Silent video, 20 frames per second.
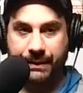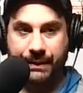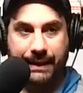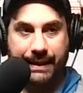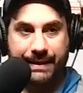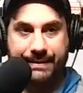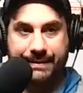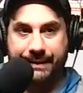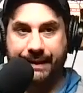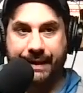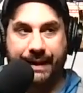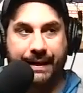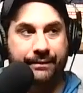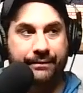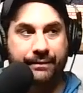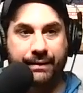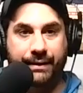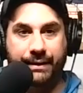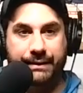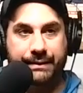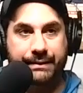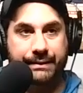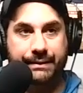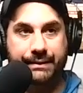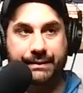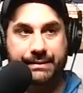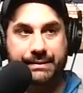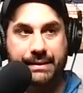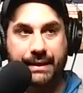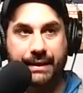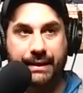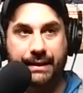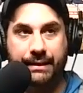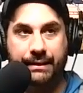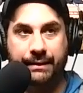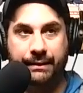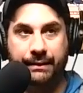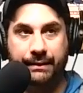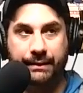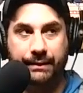I think at the end of the day,
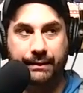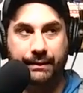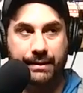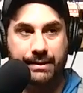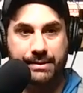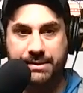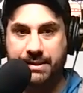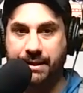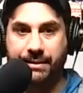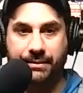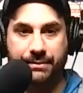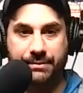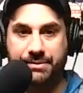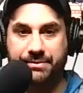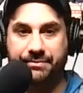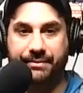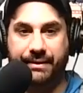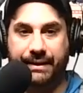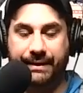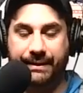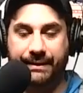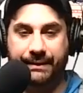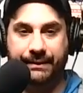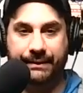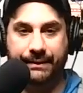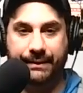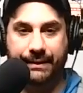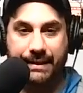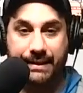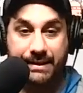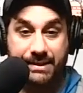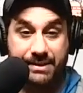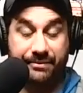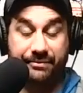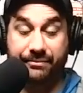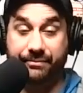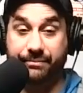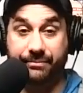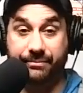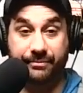his ankle's fine. He's a
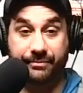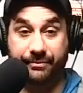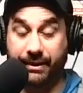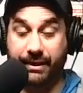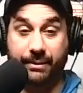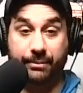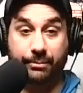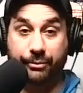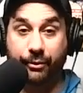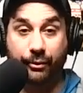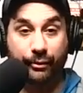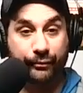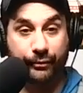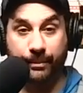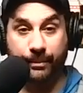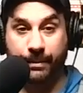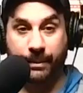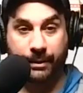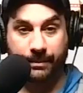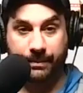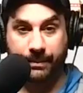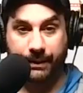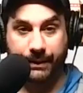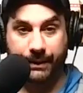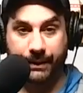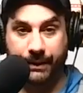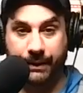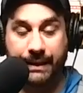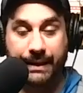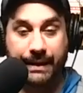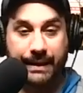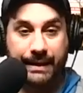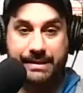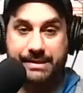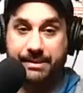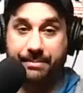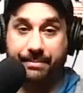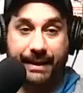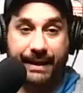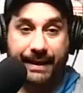freaking pro football player. He's
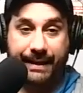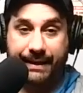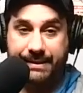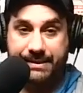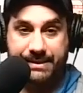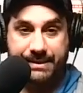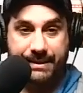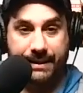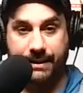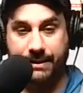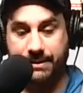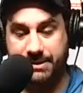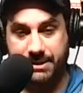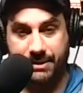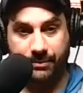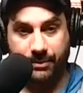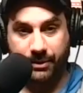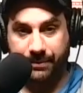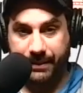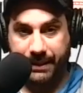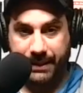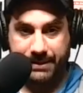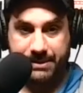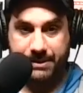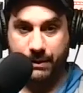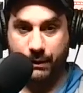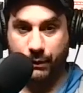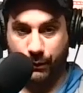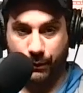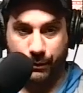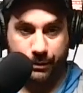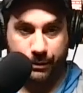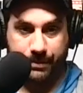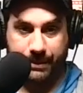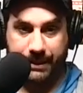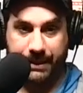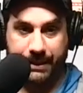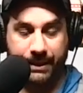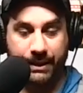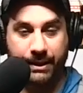a pocket style, somewhat passing
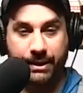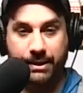quarterback.